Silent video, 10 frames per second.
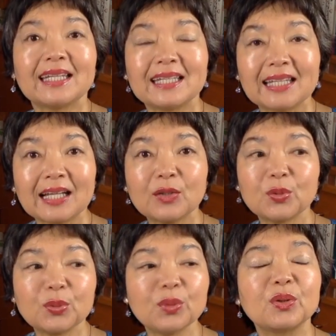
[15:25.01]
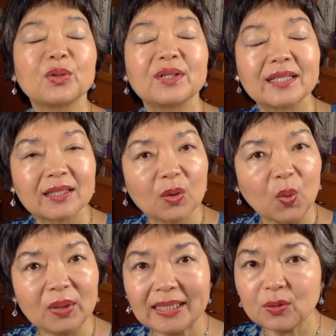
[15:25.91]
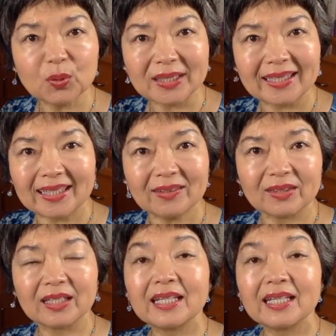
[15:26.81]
not to only to kill.